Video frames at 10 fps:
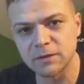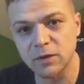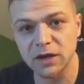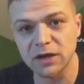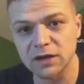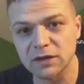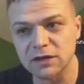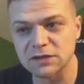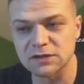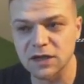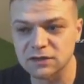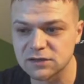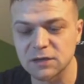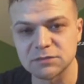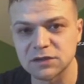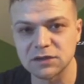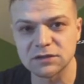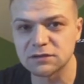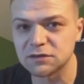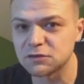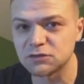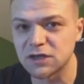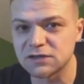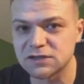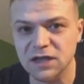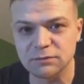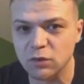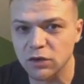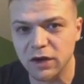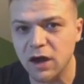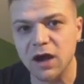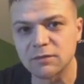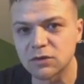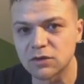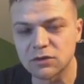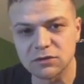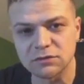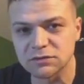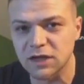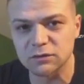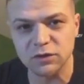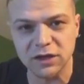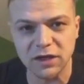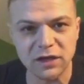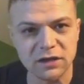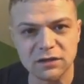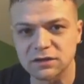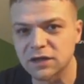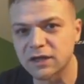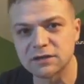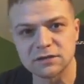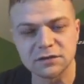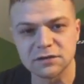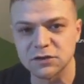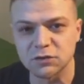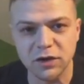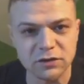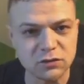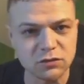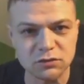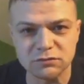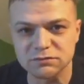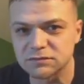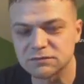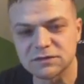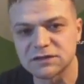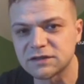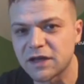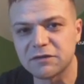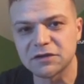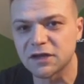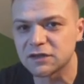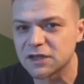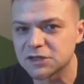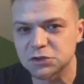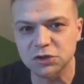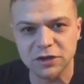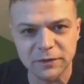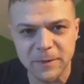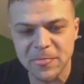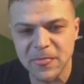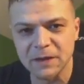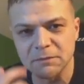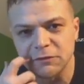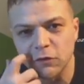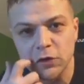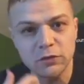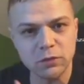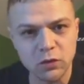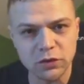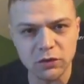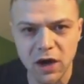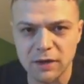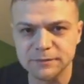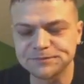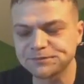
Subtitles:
One kidney is not something that's not broken arm or that will heal and you can do everything that you did before you broke your arm.